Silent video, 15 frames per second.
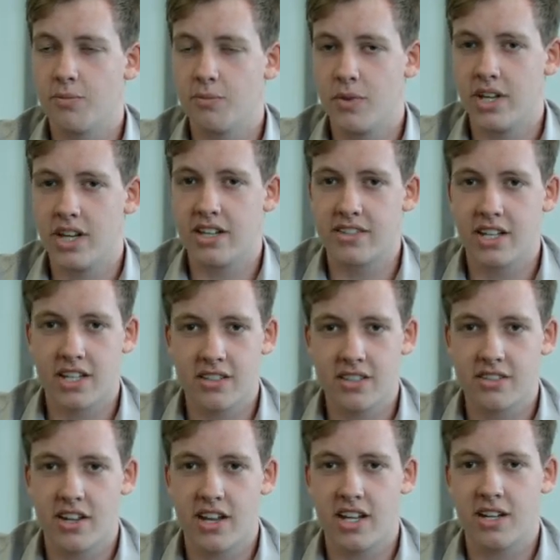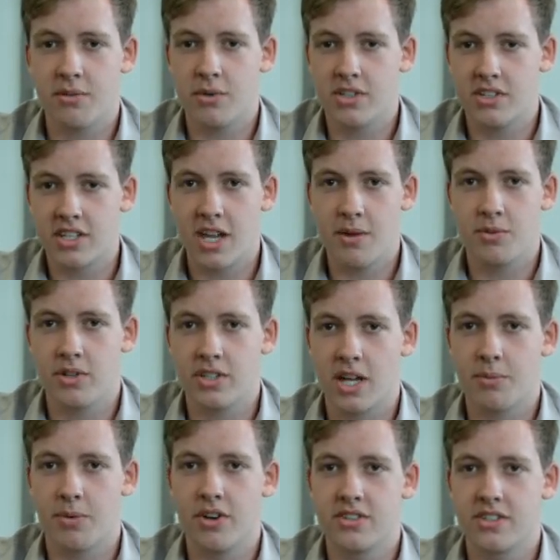made our second design, and we just keep doing
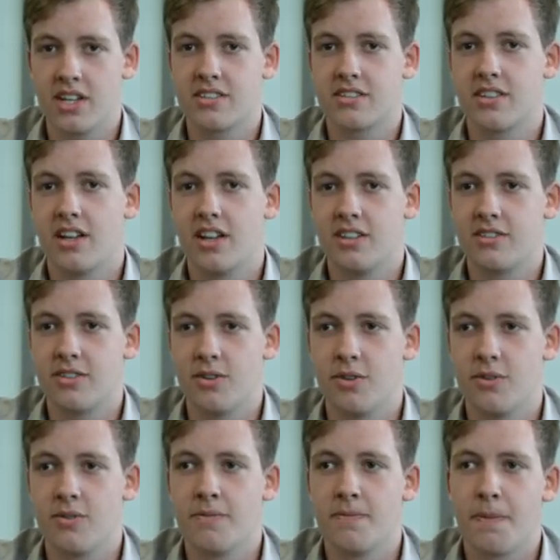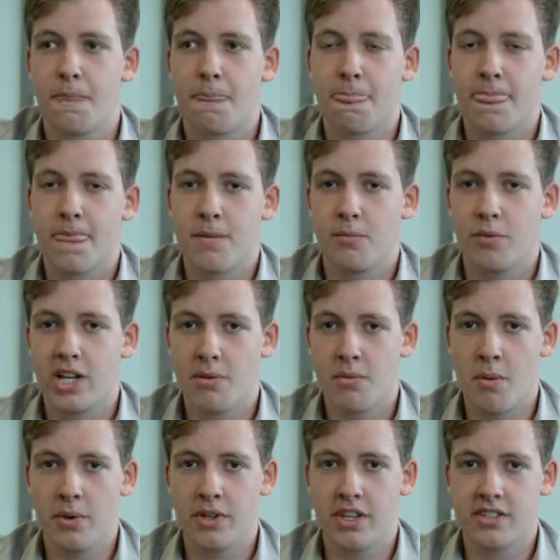that process until we come
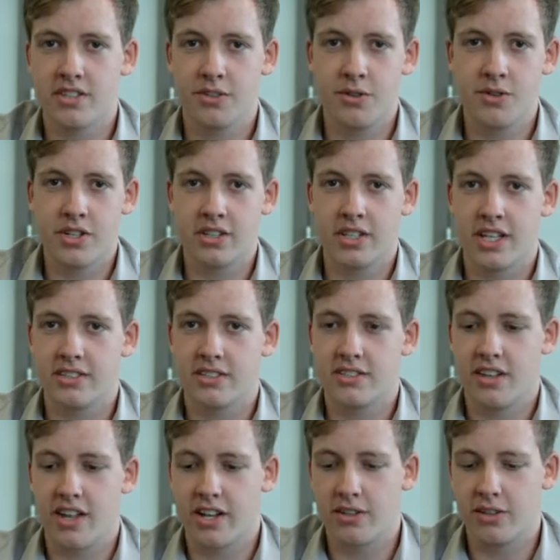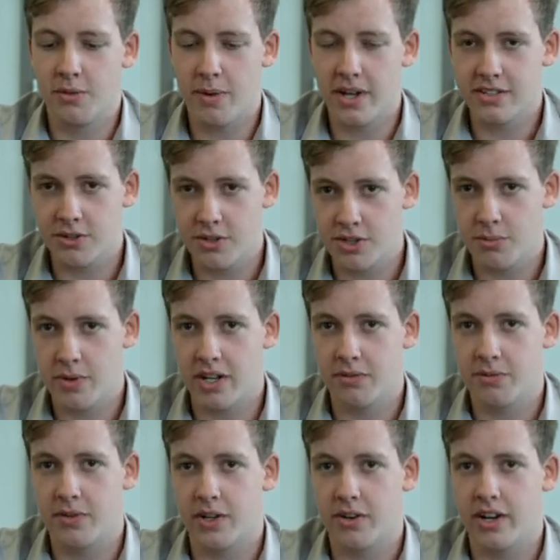up with a solution that's like the best solution we can
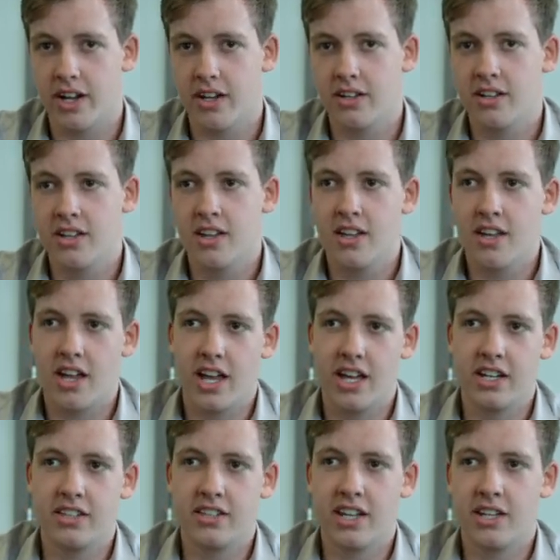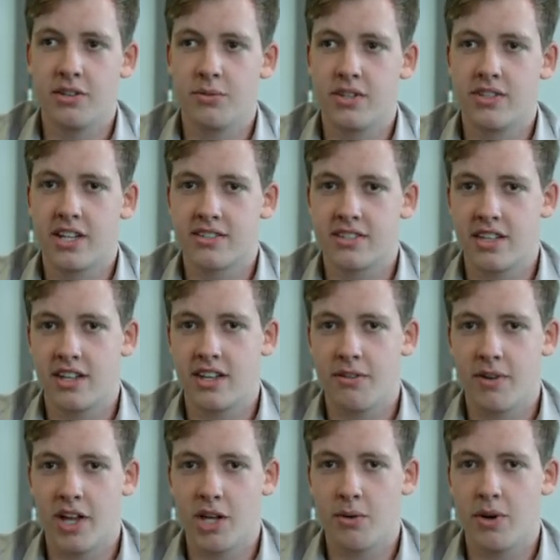figure out. And in the end we test it,
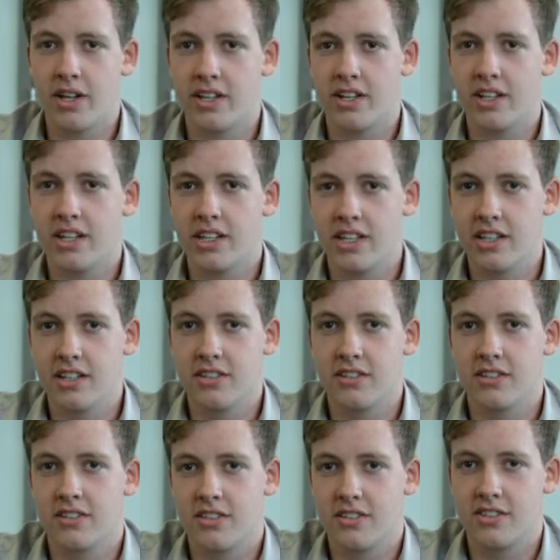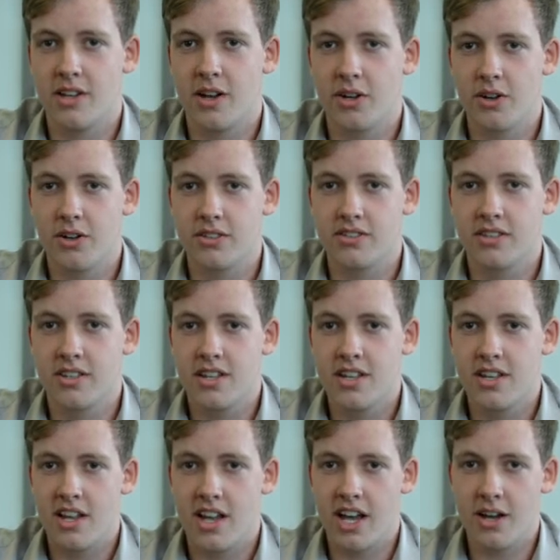evaluate it, and then see how it goes.
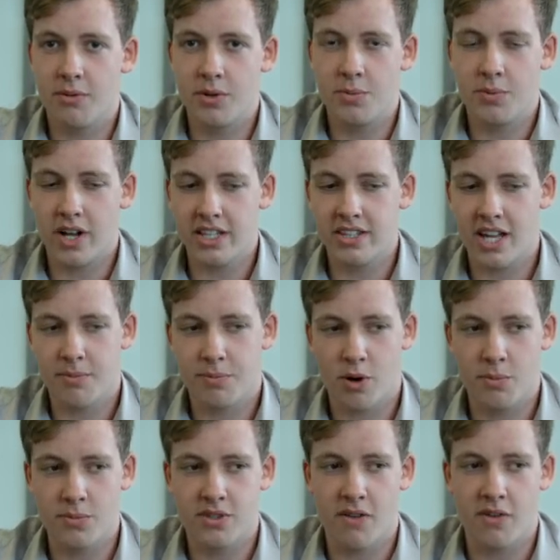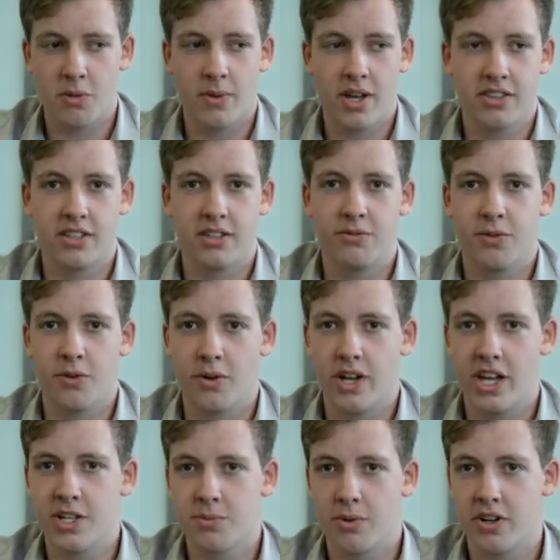And we applied that problem-solving method for
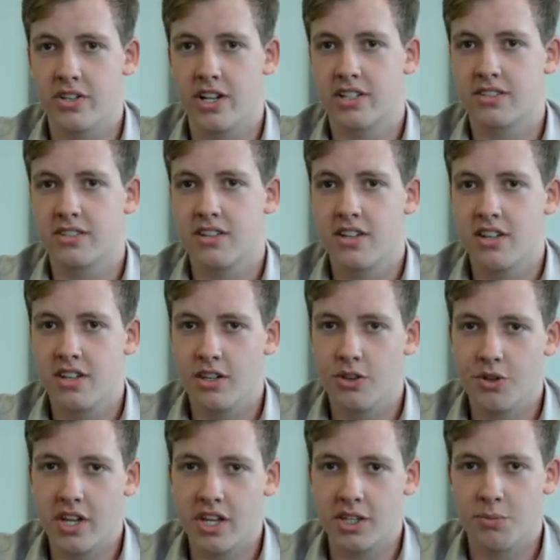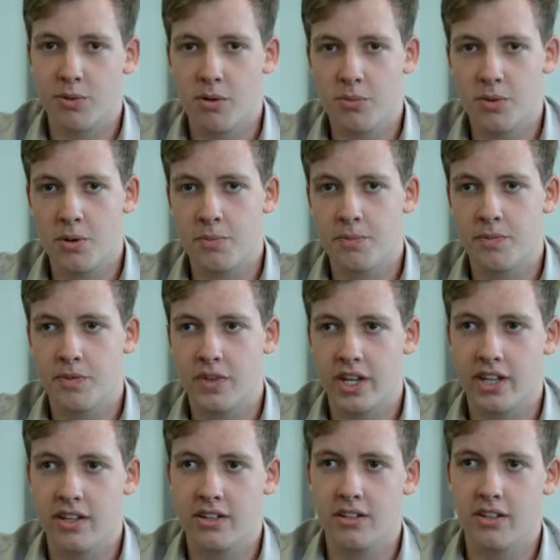each project, looking at the problem,
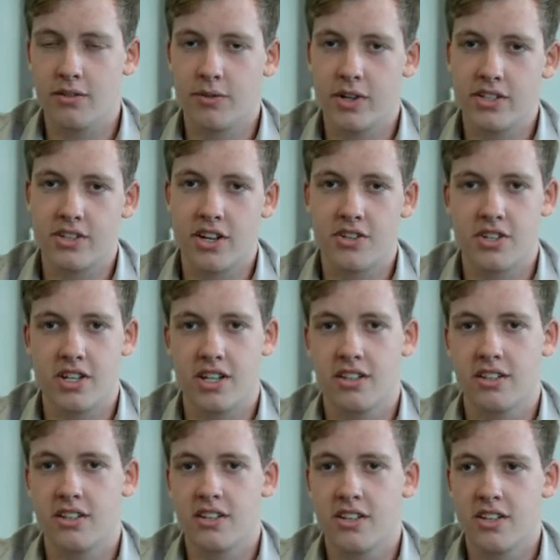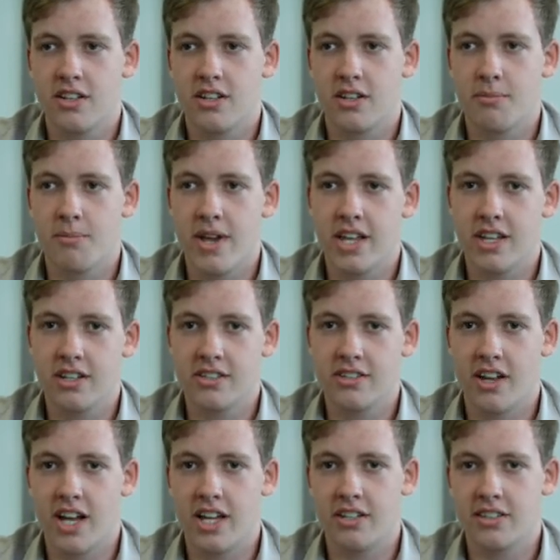then researching, making a
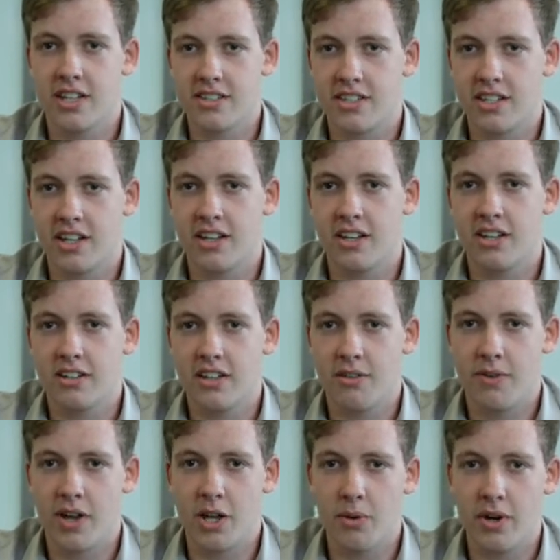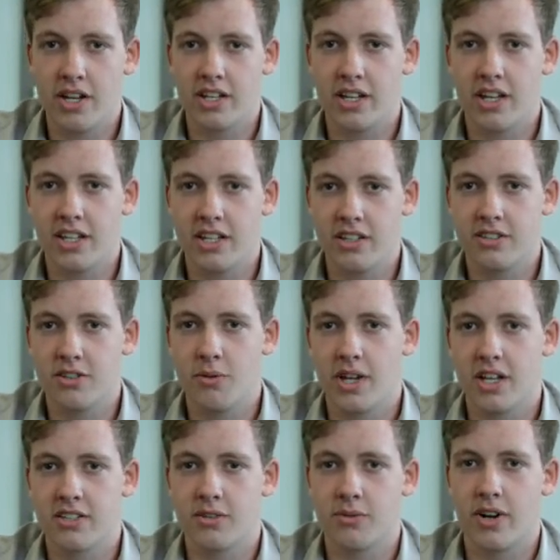design, testing it, evaluating it, and until we
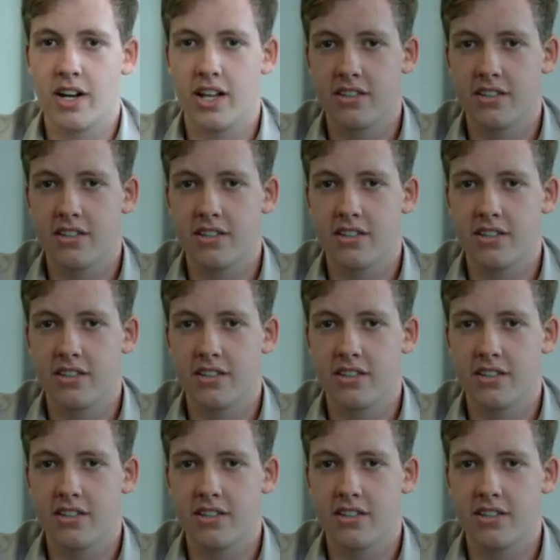get to the right